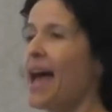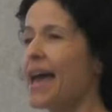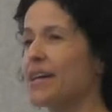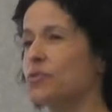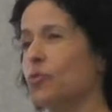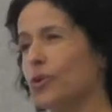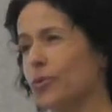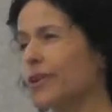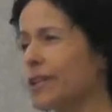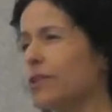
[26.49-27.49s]
And
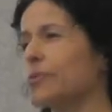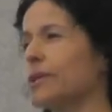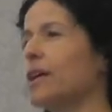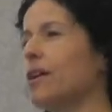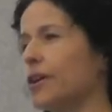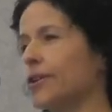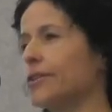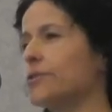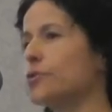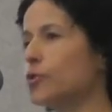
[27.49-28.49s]
we're working really
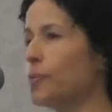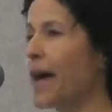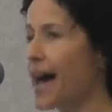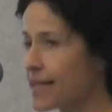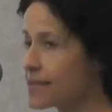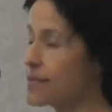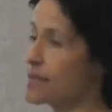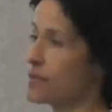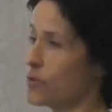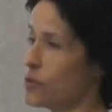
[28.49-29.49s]
hard to pass the
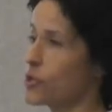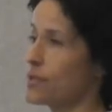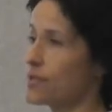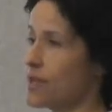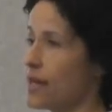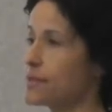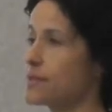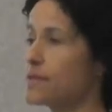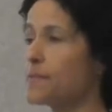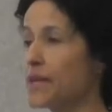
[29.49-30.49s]
Solutions Not
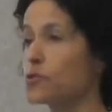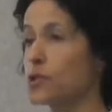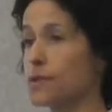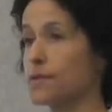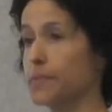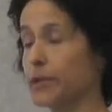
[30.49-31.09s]
Suspensions